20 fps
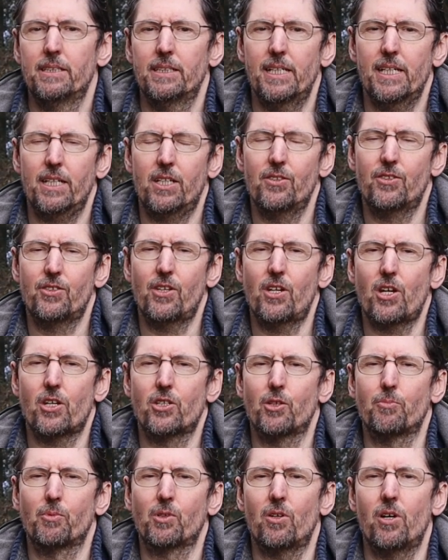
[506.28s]
and consider
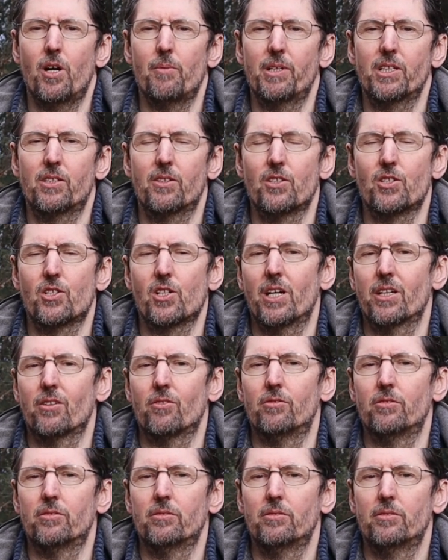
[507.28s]
subscribing to the
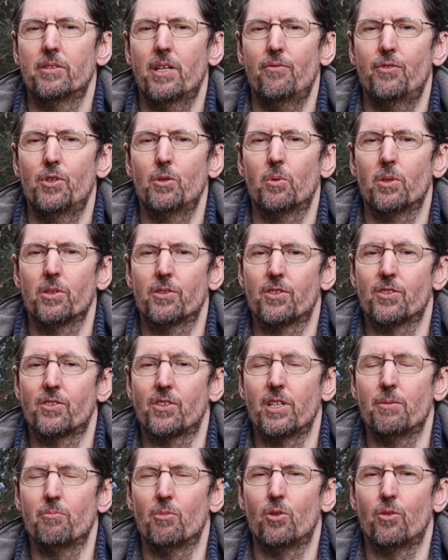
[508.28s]
channel if you want to
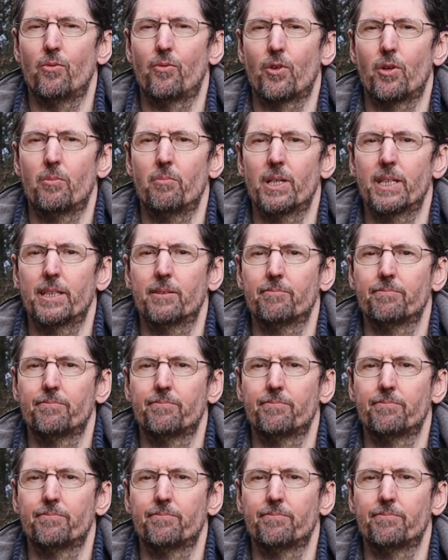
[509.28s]
see more from me.